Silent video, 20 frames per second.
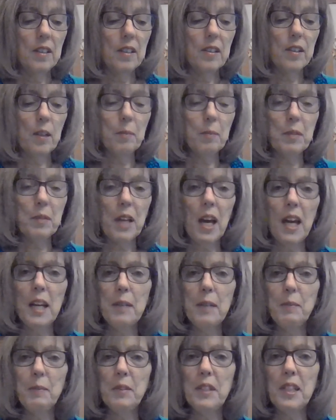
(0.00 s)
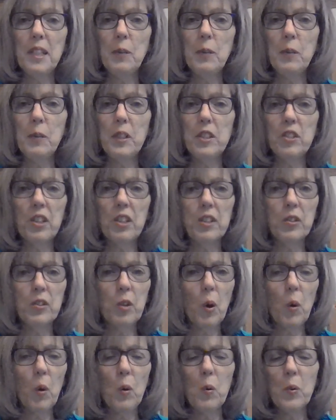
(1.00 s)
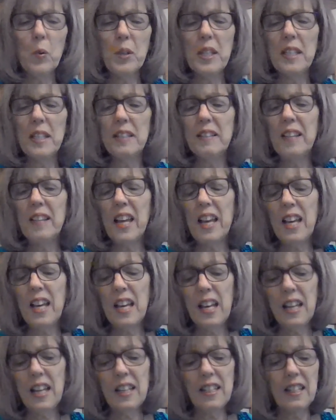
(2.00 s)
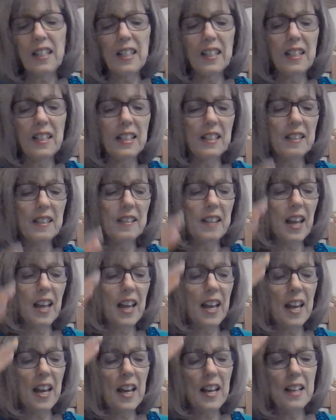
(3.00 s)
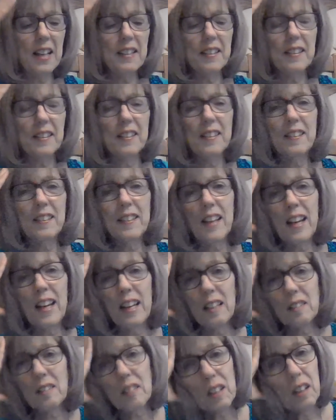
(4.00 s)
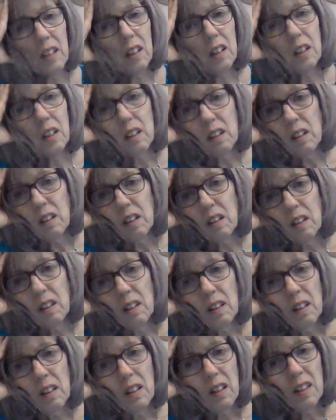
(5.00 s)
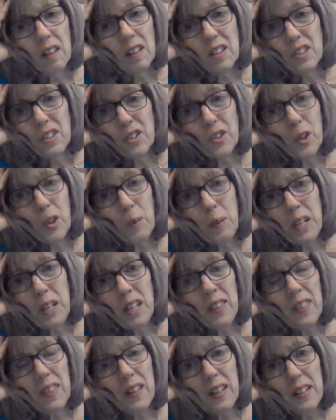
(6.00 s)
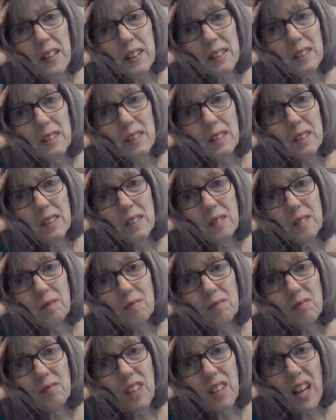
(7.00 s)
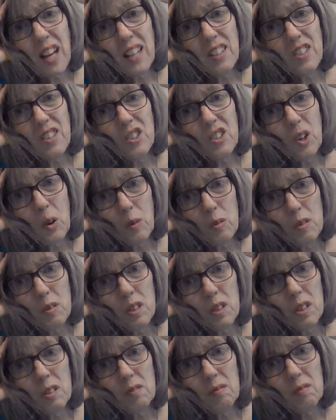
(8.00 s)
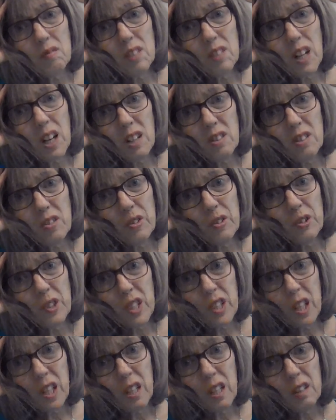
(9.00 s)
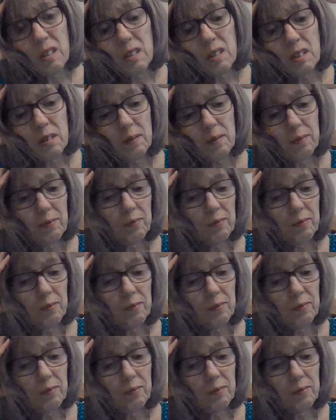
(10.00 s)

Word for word: Sometimes he would just hold his head in his hands and say, there's so many things I don't understand.